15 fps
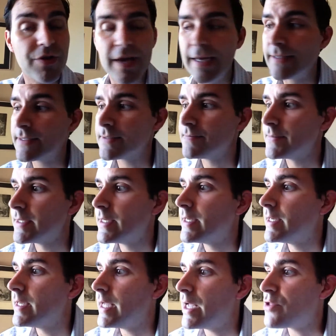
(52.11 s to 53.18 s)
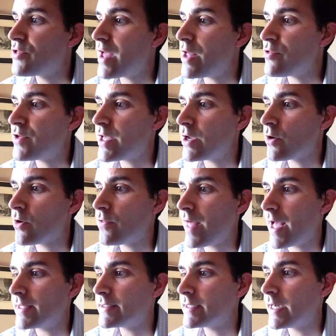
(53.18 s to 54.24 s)
hit. It says here
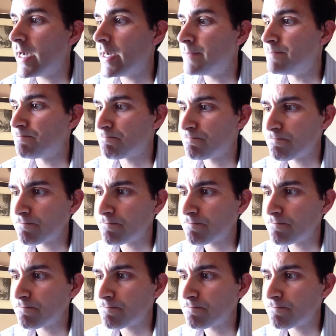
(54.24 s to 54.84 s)
that um,